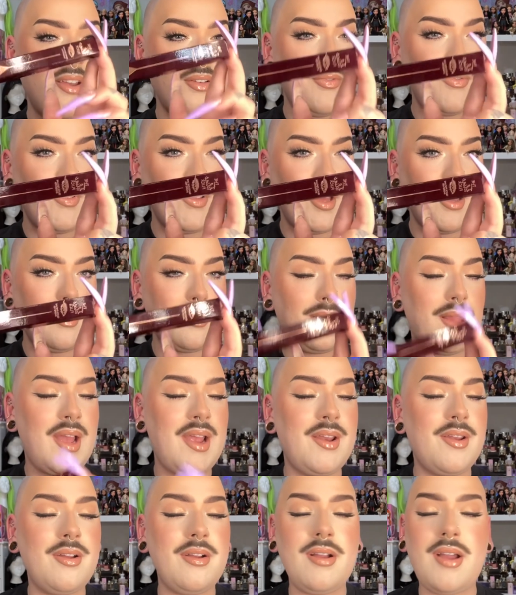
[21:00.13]
Flick
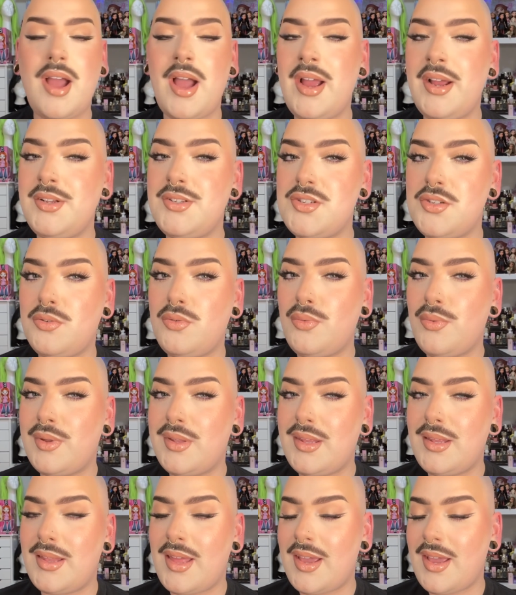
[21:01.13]
Liner, I do
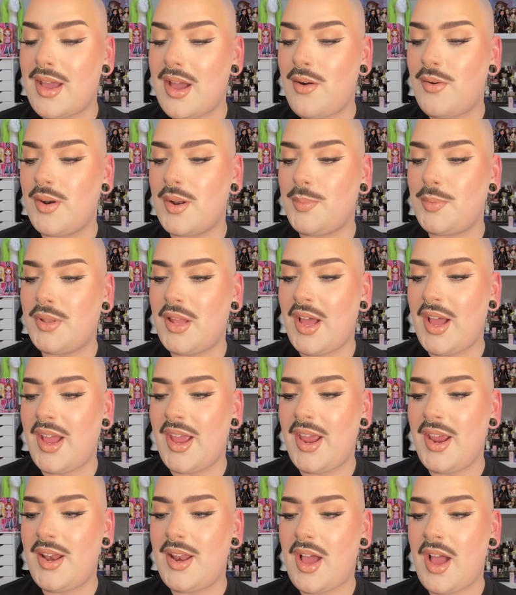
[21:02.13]
really like how it
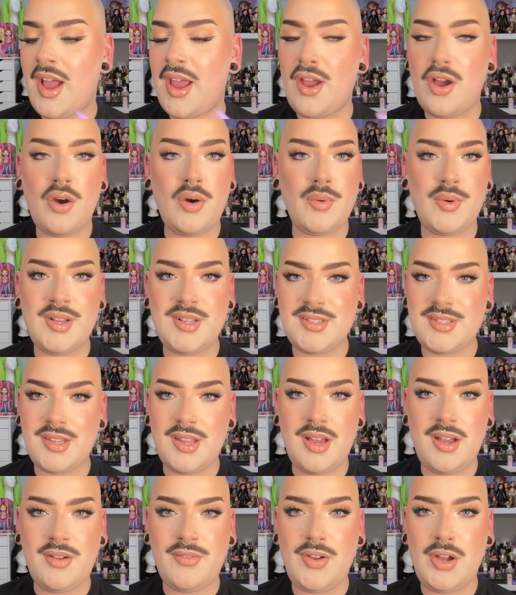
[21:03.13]
applied. I always
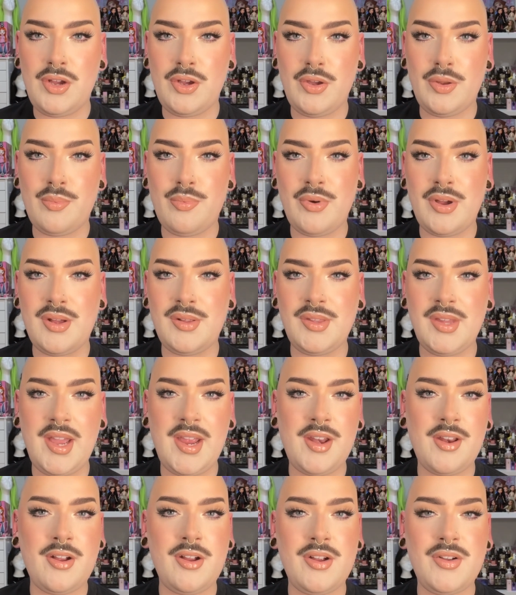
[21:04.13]
love a good brown
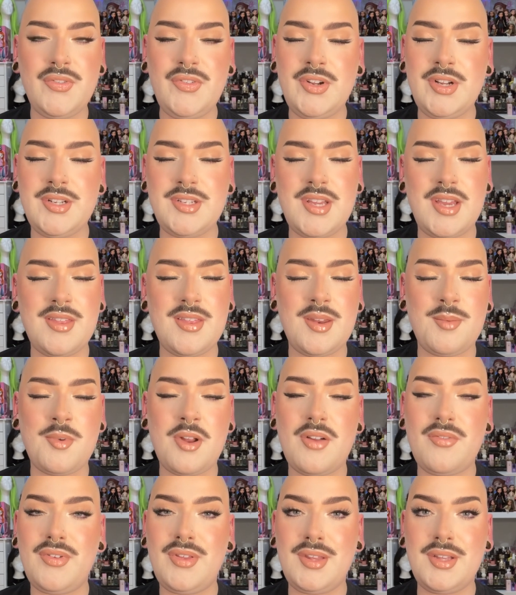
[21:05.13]
liner for a day that I'm
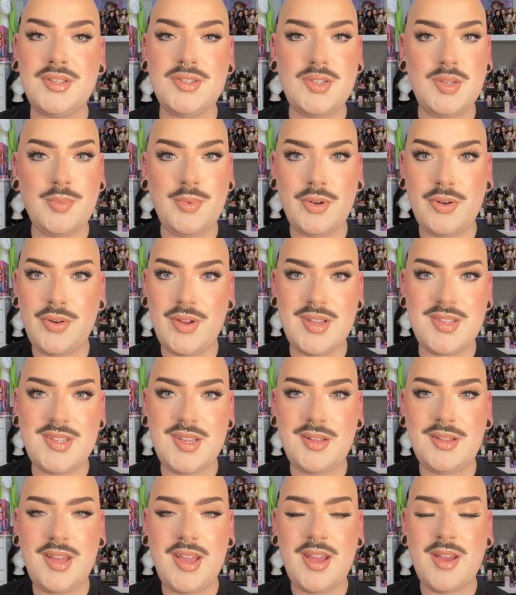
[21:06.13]
not feeling super crazy
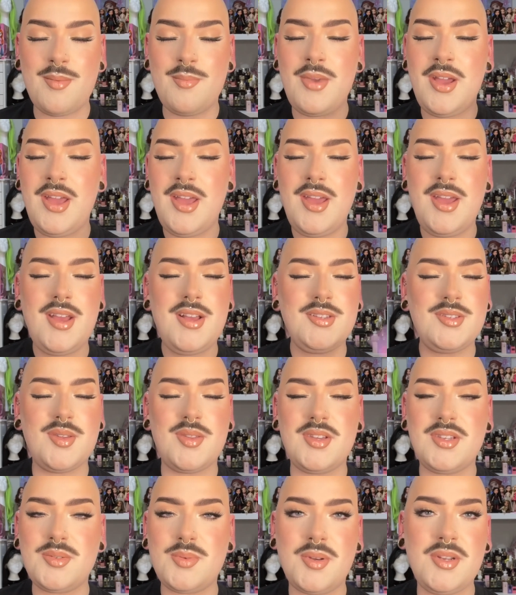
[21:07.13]
glam. So
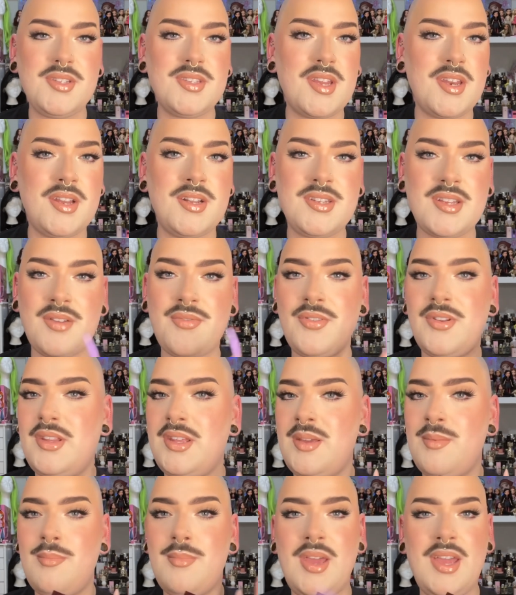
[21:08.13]
this one is going to
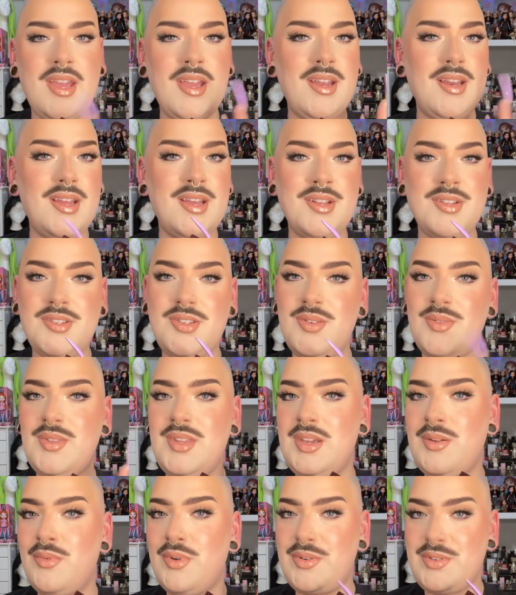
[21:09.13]
definitely make it into
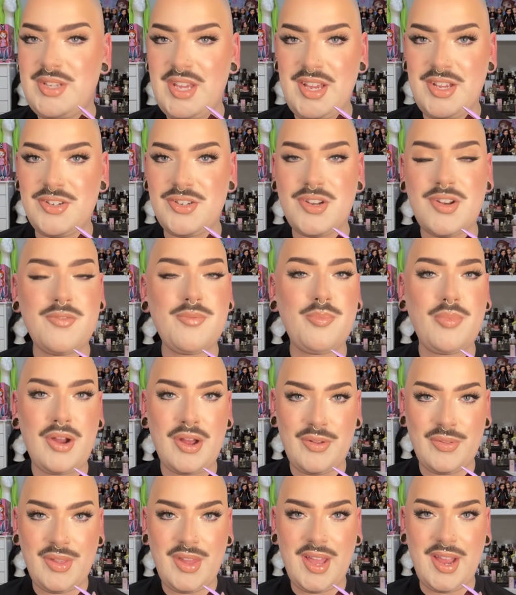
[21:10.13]
the rotation of
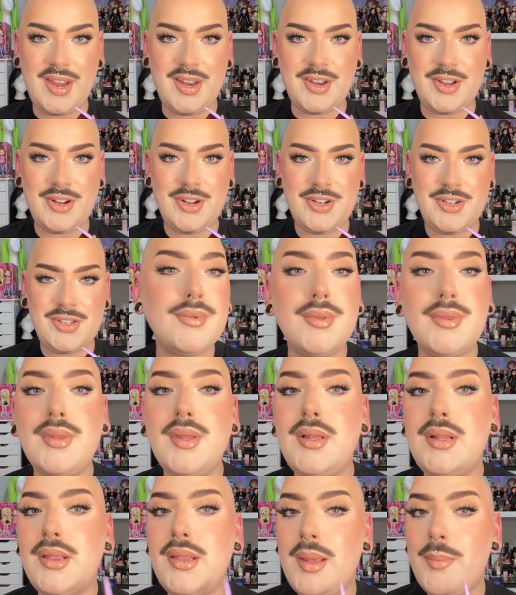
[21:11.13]
brown liner.
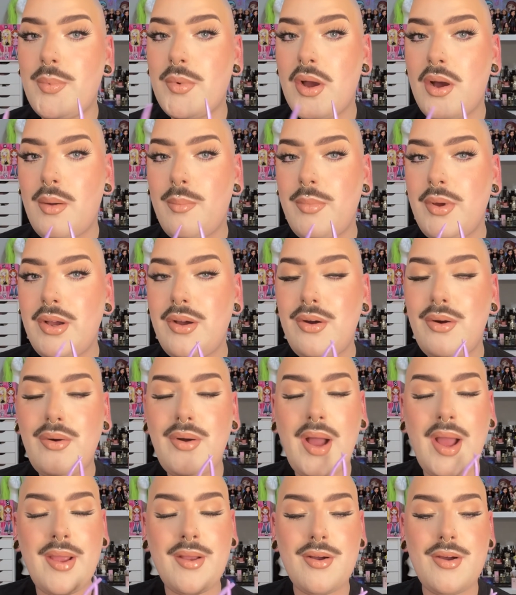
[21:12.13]
The lip
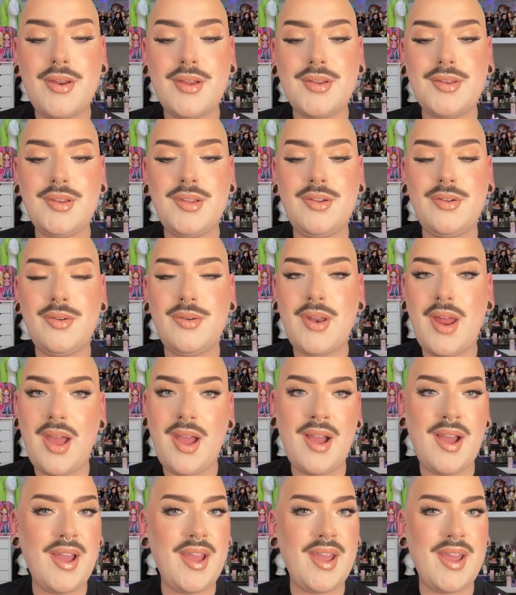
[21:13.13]
combo, Iconic Nude,
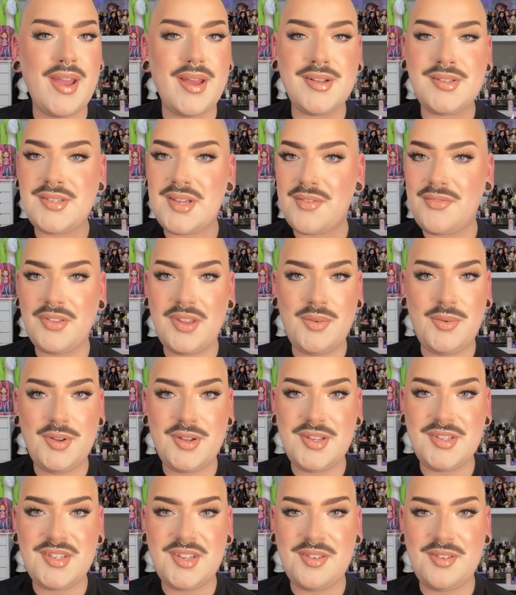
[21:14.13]
I definitely will
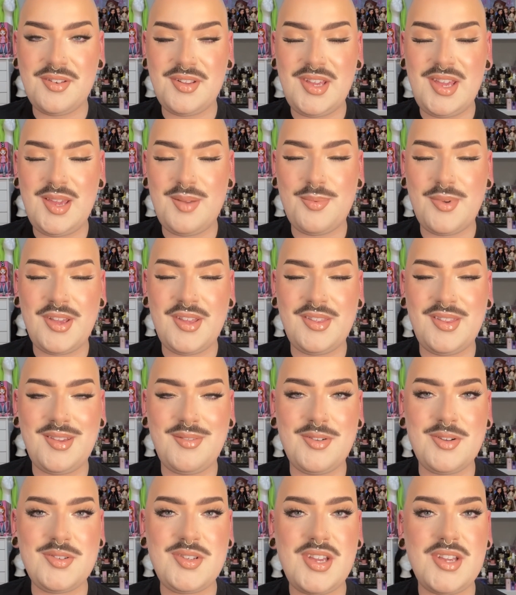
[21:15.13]
continue to keep in the
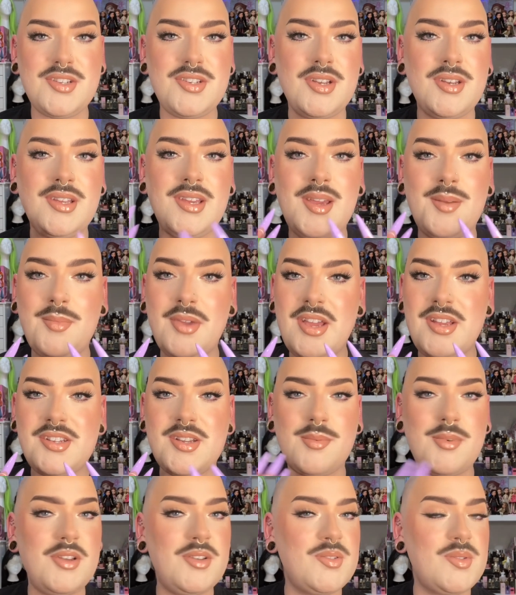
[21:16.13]
rotation. Kim
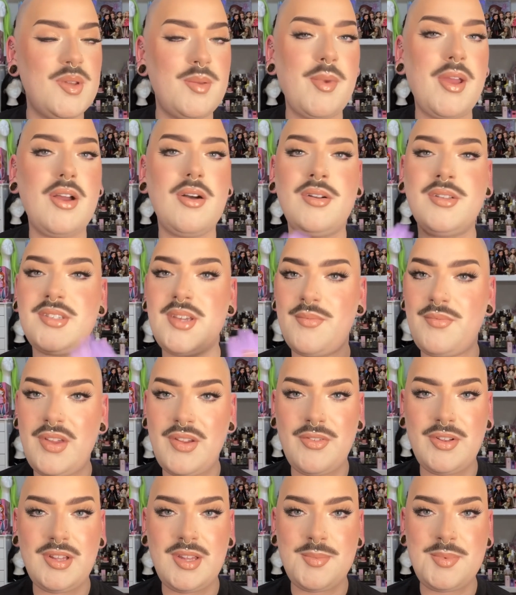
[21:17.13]
KW is one of my all-time
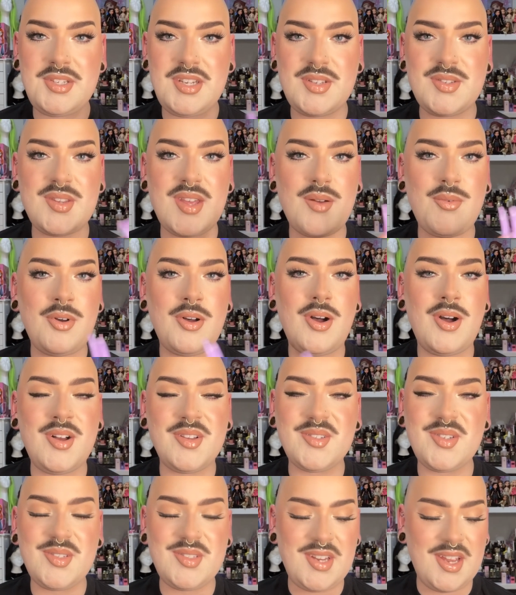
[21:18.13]
favorite lipsticks that will
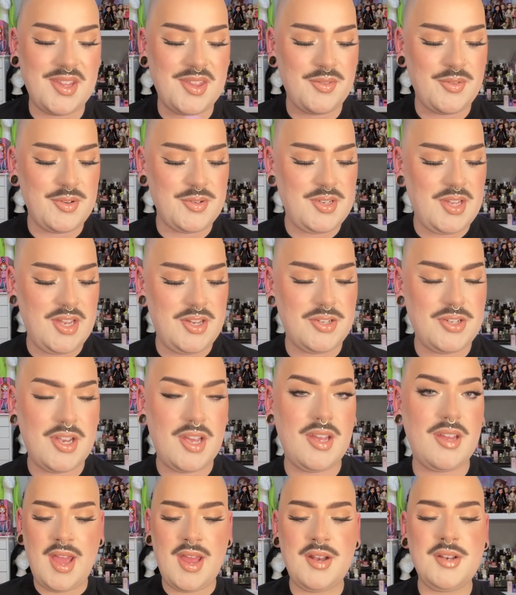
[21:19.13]
also stay in the
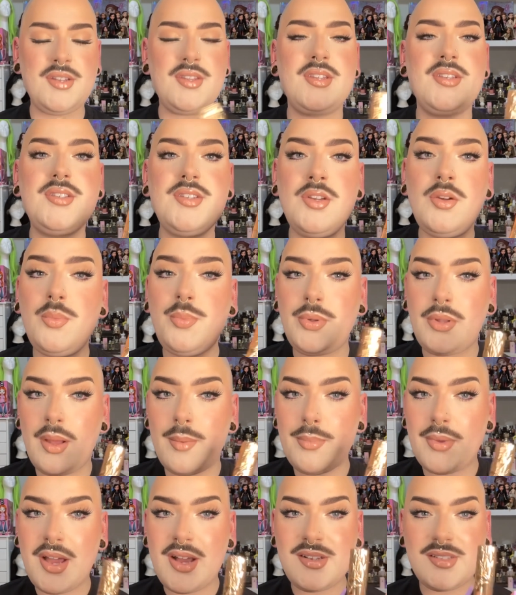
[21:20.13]
rotation. And this new
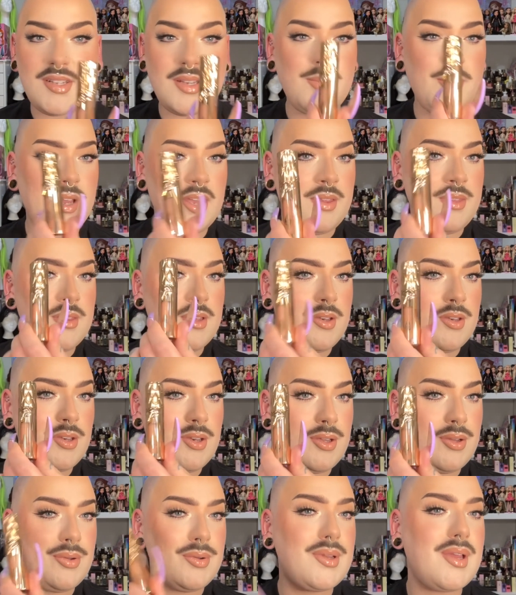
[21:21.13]
Plumpgasm in the
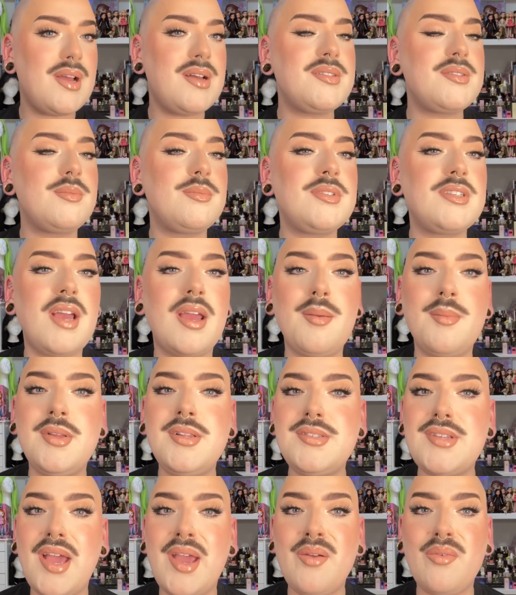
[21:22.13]
Nude Gasm
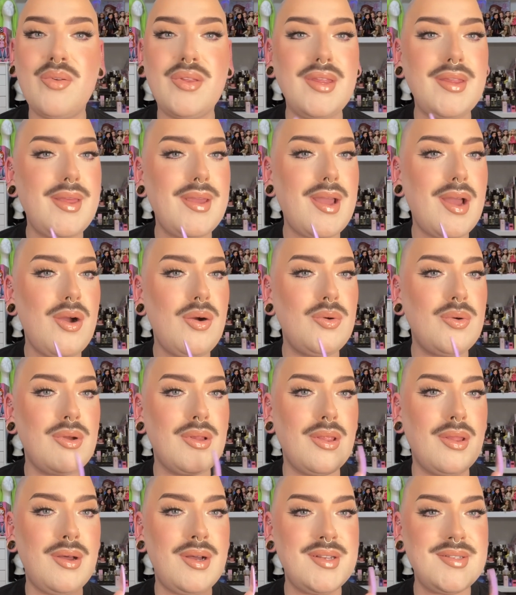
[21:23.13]
Diamonds, I really like how
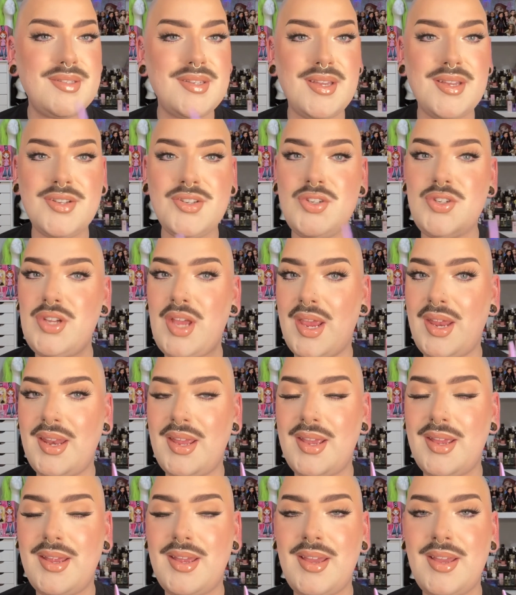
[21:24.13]
glossy and
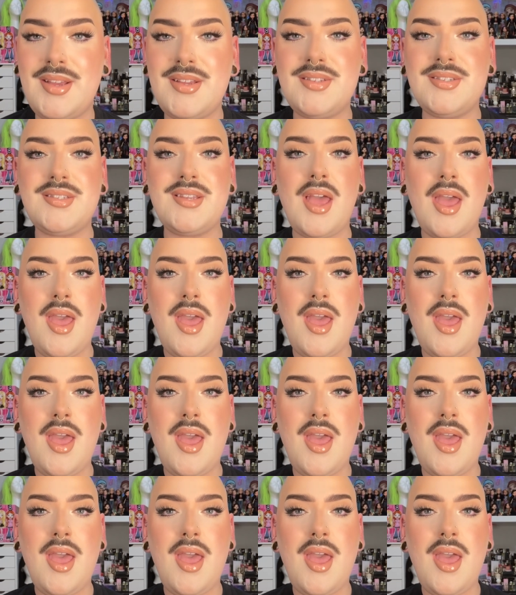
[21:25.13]
shiny it is.